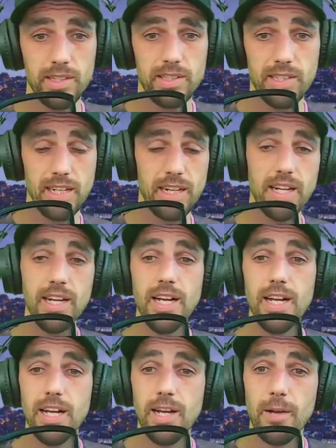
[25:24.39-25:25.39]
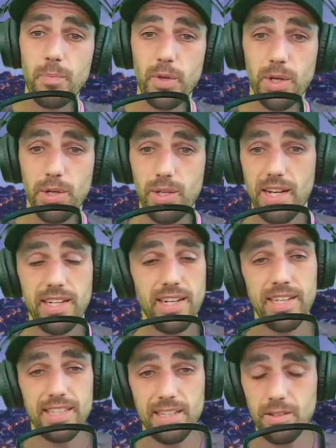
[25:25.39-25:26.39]
Uh, you know, and, and
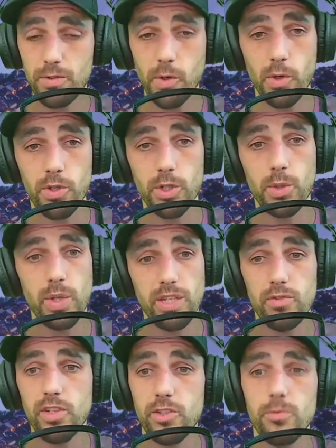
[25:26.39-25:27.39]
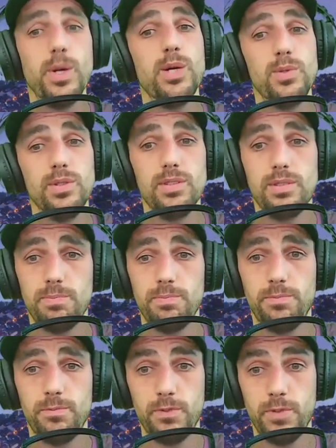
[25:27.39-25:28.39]
then a four hundred twenty five pound
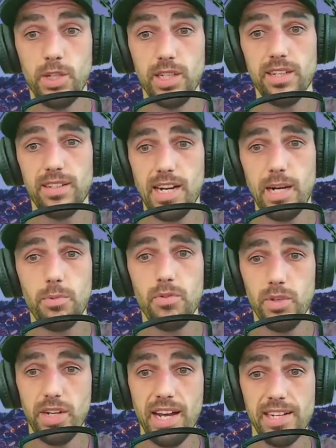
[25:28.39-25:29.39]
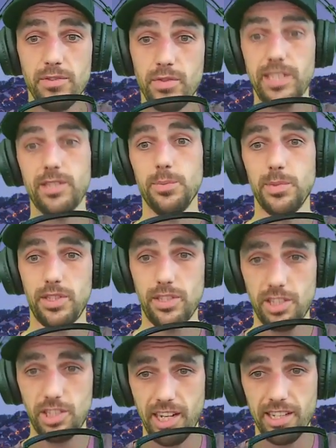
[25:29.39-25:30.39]
fine on top of it, and a victim
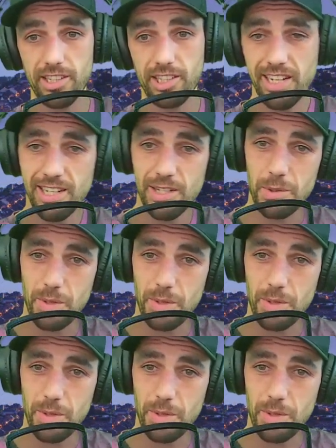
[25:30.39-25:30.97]
surcharge then as well.